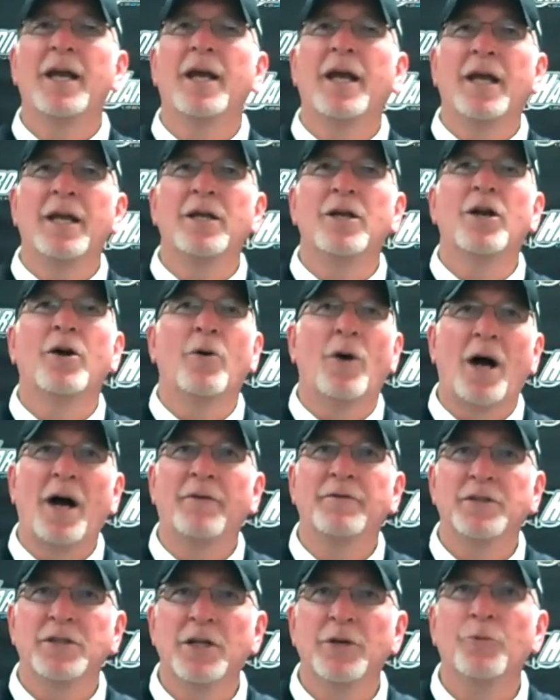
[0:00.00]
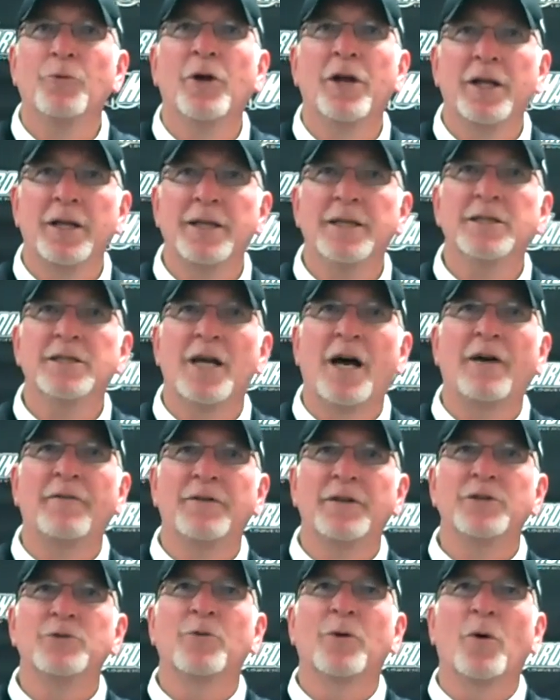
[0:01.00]
and and you know, obviously running this
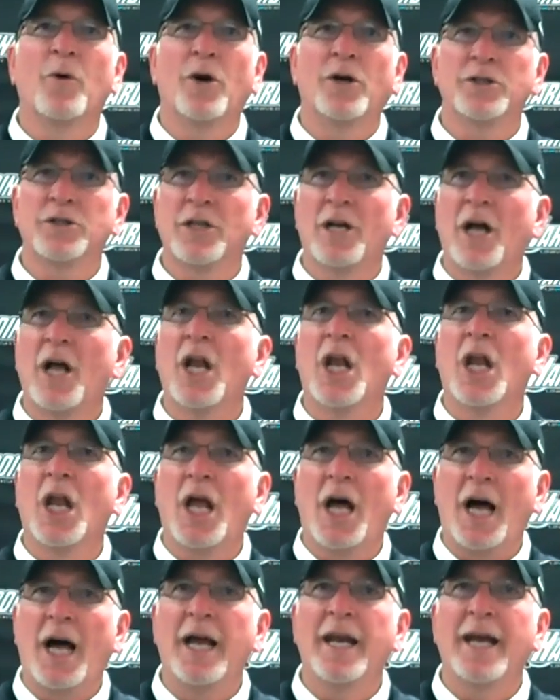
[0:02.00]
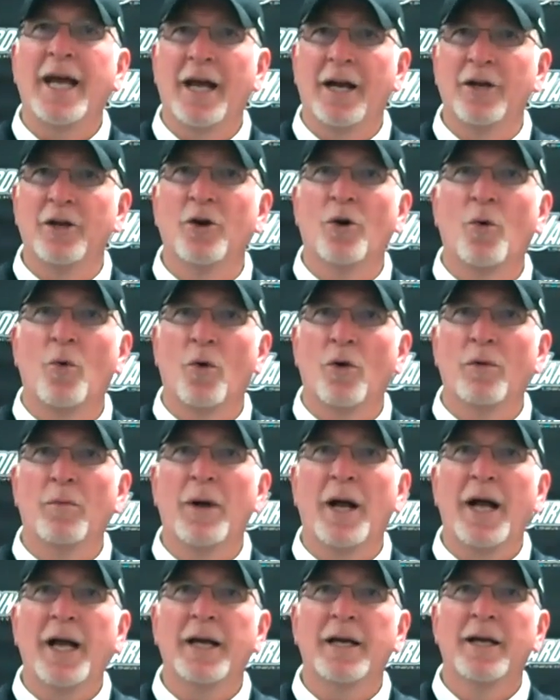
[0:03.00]
offense requires a lot out of your
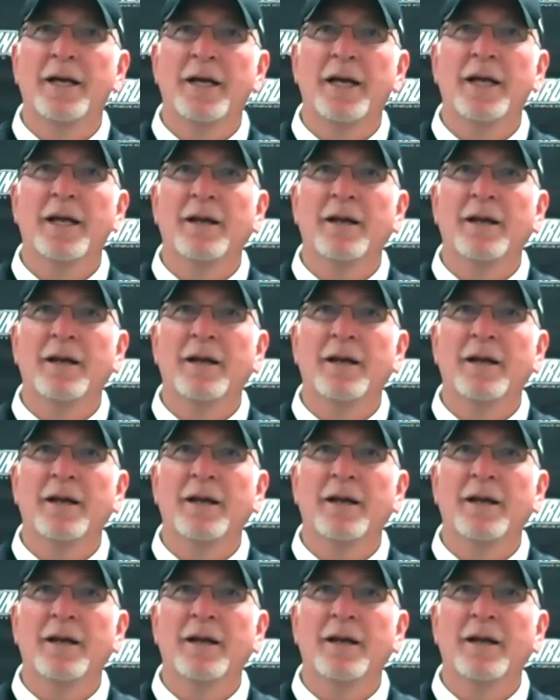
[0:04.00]
quarterback. Sure.